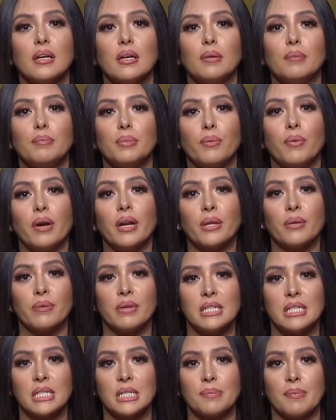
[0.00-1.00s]
But one of the
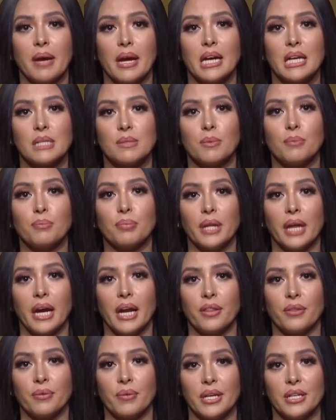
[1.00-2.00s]
reasons my husband played
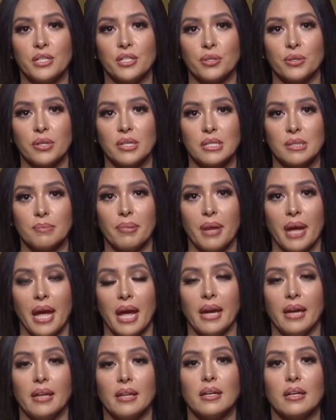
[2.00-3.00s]
through injuries and
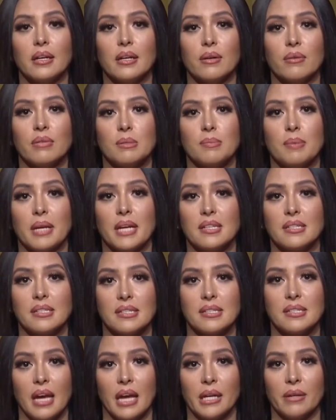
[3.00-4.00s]
pain was because he
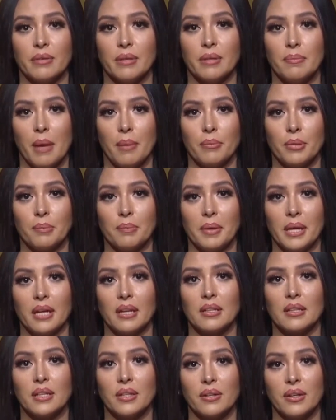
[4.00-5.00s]
said he remembered being
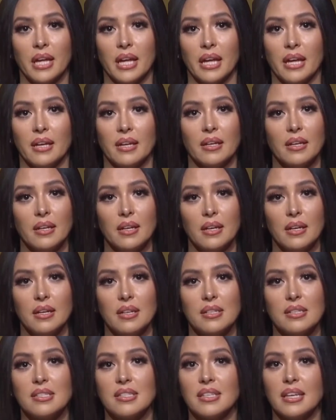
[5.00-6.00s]
a little kid,
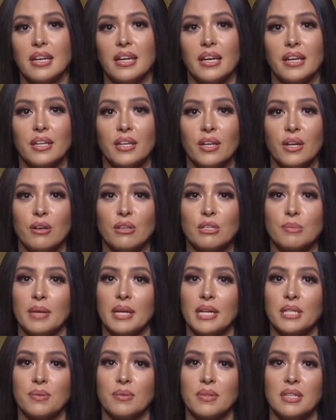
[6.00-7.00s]
sitting in the
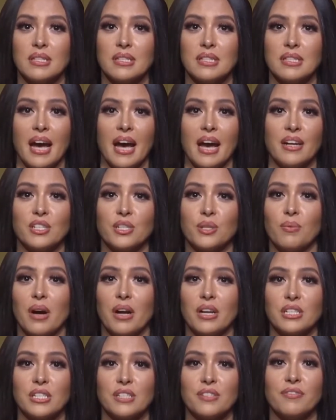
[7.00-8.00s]
nosebleeds with his dad to
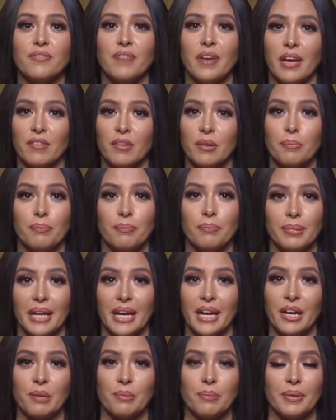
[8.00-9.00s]
watch his favorite
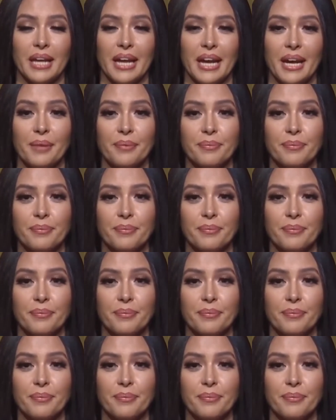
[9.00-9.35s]
player play.